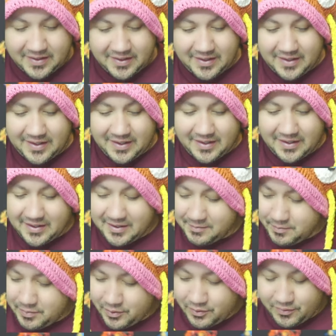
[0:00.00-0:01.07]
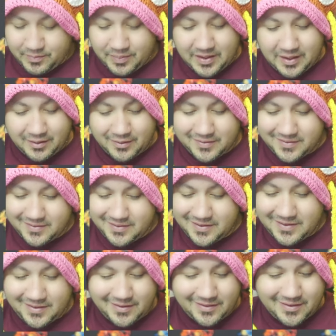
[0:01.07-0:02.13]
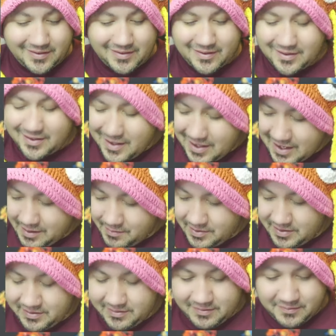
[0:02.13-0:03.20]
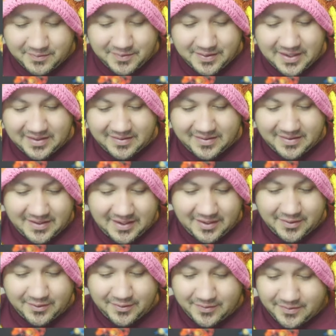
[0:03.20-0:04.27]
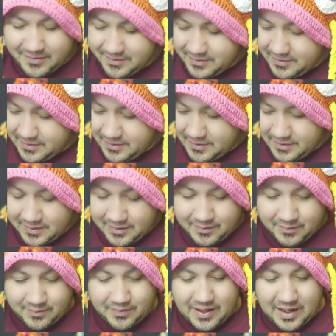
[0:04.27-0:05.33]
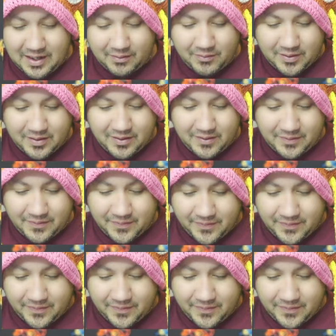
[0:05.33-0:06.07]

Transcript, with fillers: And there's Bolt Paws climbing. We got Seel, Rock rough,